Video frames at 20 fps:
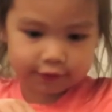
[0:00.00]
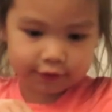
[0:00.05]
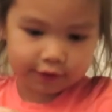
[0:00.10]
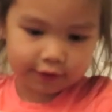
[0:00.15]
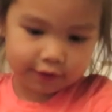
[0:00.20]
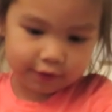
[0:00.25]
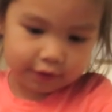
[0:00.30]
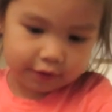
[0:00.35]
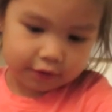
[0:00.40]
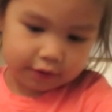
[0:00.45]

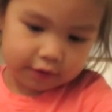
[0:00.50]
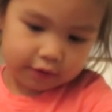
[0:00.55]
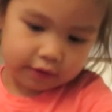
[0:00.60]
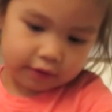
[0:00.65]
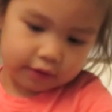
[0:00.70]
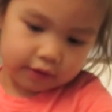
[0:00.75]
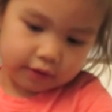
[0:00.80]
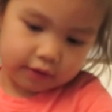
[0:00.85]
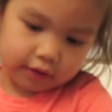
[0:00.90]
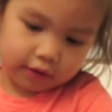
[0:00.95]

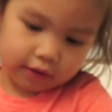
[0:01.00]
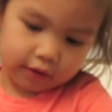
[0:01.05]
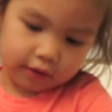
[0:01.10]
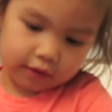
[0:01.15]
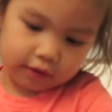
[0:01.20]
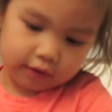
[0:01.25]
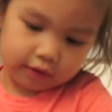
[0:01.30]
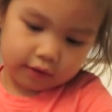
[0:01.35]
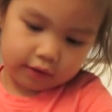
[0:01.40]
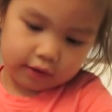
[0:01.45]
What?
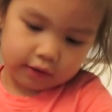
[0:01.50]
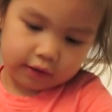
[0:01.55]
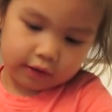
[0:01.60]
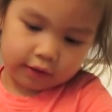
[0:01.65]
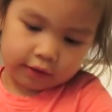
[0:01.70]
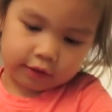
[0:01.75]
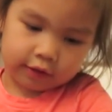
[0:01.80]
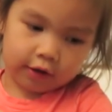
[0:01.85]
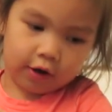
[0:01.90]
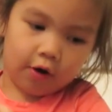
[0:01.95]

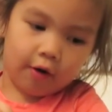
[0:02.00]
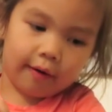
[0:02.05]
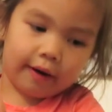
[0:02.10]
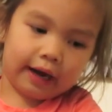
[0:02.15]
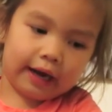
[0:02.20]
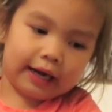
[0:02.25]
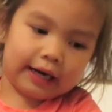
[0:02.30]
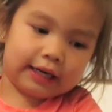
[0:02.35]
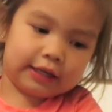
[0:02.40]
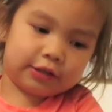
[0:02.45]
So
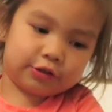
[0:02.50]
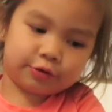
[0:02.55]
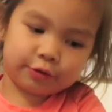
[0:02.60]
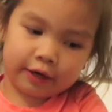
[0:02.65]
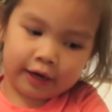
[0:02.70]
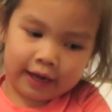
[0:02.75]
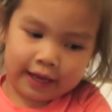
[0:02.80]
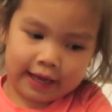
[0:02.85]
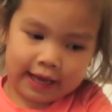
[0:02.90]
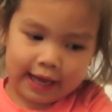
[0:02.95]
I'm going to
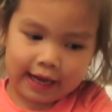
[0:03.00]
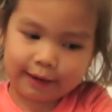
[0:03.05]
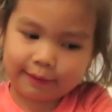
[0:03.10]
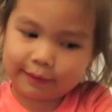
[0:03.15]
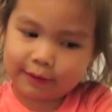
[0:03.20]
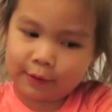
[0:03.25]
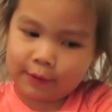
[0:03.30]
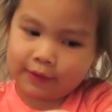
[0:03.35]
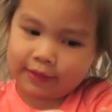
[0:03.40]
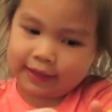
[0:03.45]
try
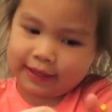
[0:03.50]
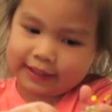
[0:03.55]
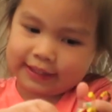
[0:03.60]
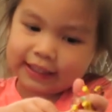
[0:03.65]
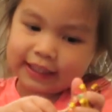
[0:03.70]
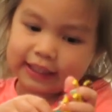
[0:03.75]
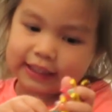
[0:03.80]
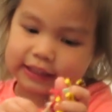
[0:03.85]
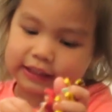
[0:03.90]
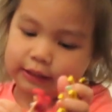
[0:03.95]
Ariel's
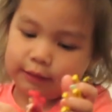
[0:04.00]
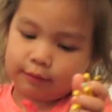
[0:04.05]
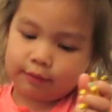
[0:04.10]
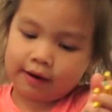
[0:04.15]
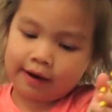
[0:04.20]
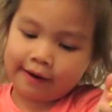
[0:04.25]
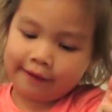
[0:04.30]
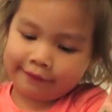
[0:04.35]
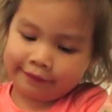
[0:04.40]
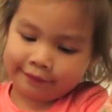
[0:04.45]
as
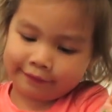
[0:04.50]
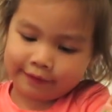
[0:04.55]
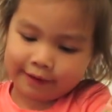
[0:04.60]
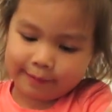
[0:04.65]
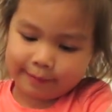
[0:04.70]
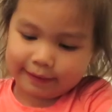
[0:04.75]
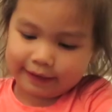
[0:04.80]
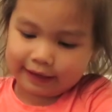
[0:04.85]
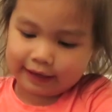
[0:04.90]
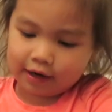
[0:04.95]
well,
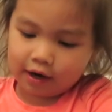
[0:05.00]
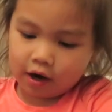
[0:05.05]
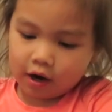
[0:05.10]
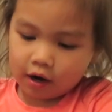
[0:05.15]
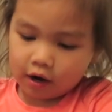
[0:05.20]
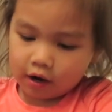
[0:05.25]
swimming.